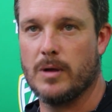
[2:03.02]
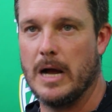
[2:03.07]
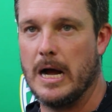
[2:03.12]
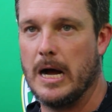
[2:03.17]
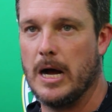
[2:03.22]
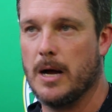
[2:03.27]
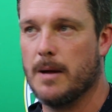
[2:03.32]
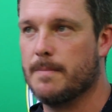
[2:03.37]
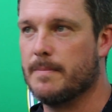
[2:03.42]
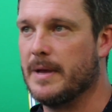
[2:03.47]

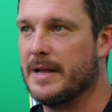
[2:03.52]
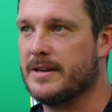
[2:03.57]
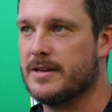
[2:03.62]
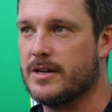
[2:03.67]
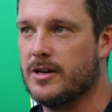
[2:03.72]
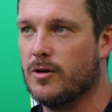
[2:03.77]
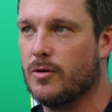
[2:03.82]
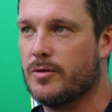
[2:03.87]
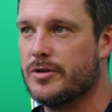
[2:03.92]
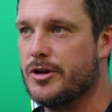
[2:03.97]

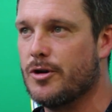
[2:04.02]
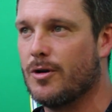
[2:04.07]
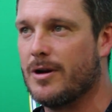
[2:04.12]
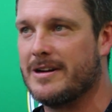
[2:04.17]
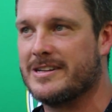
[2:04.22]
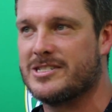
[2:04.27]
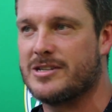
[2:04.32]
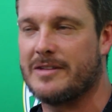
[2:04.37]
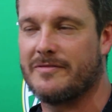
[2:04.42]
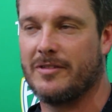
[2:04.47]
You don't
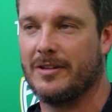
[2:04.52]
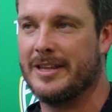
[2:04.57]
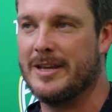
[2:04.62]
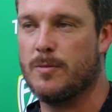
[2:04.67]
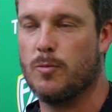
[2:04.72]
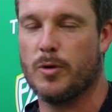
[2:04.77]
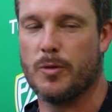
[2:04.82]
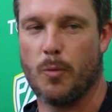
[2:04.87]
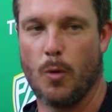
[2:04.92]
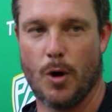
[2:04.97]
always have to
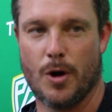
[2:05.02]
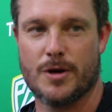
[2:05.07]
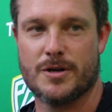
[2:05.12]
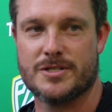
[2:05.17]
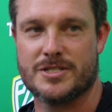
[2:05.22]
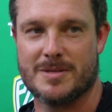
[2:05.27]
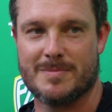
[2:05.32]
lead with words.